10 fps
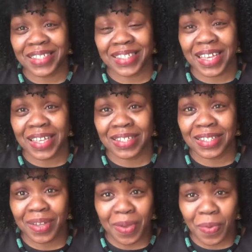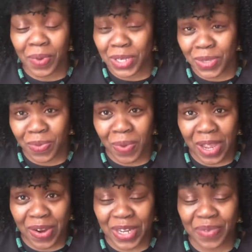says, "What are you
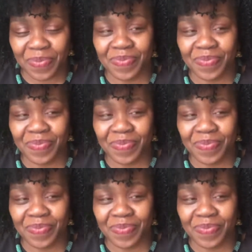wearing?"